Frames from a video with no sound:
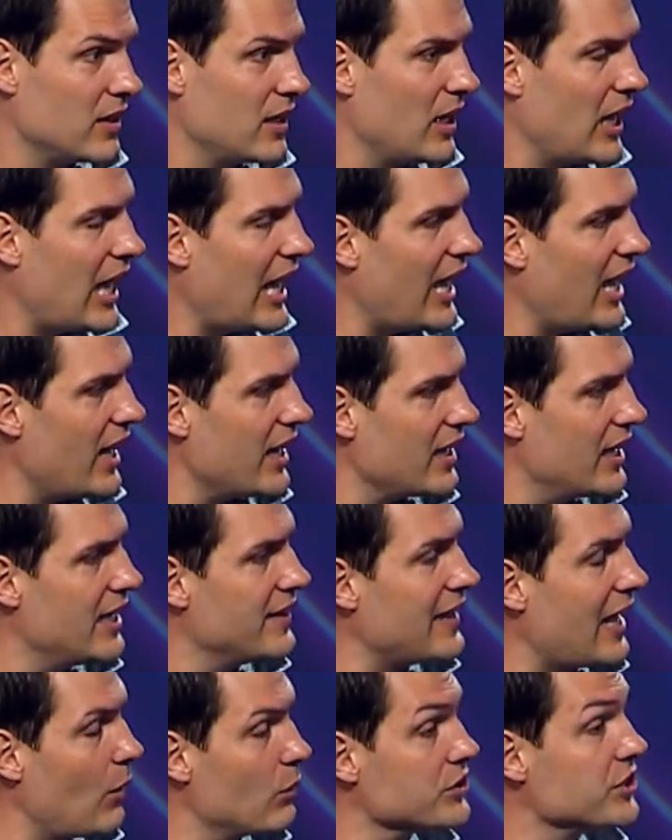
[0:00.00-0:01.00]
How did, and
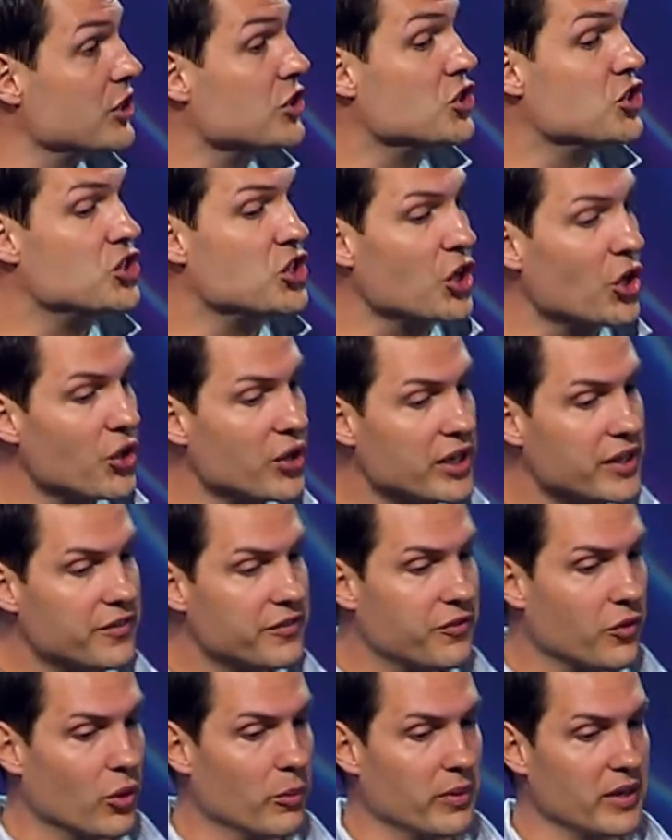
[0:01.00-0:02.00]
that was a journey
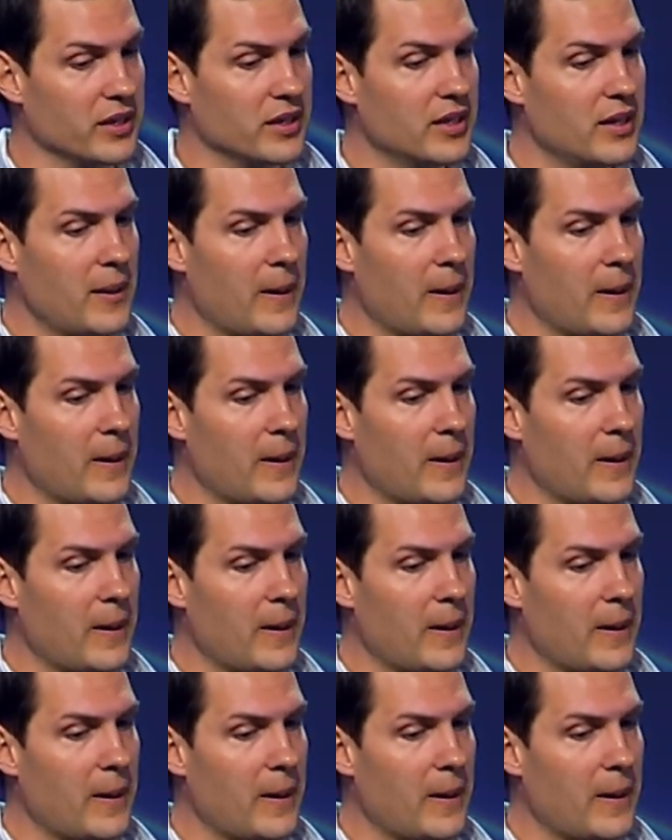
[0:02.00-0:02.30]
for me.